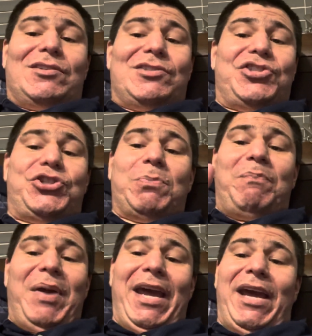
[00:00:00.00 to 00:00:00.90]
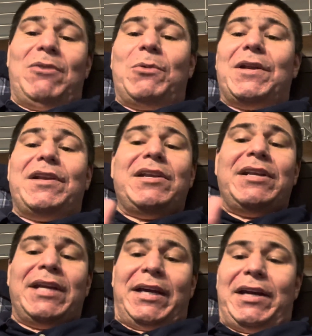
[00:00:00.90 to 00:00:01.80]
Japan with
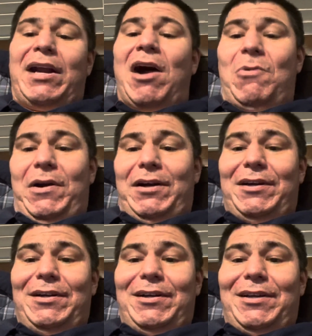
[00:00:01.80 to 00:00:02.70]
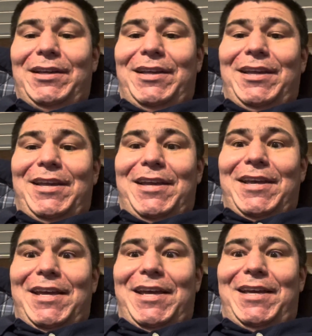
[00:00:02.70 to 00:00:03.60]
Nicaragua.
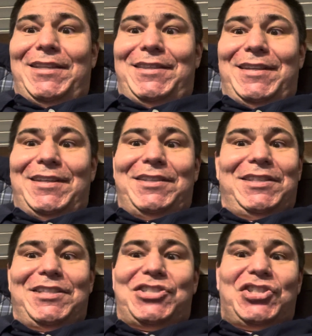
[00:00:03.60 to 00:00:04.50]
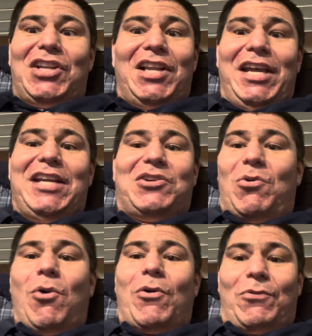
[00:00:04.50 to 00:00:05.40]
And then this the
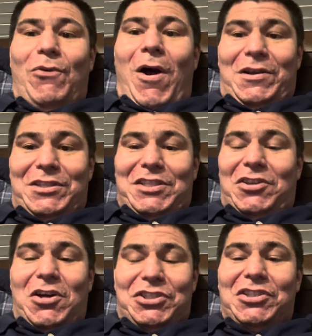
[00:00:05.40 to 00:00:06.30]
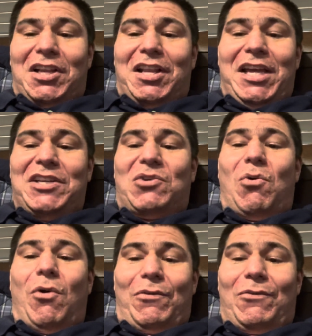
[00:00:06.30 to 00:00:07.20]
Laincourt Rock, they toss in the
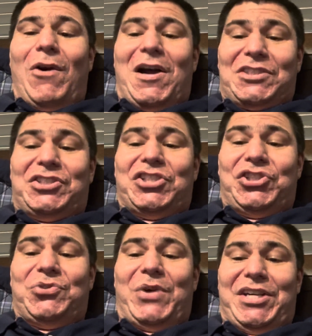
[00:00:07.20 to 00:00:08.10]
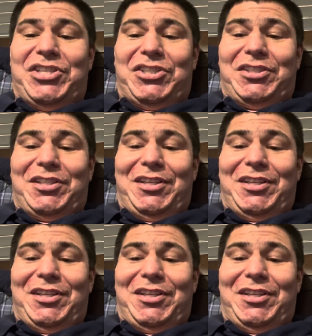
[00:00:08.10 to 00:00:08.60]
Laincourt Rock situation.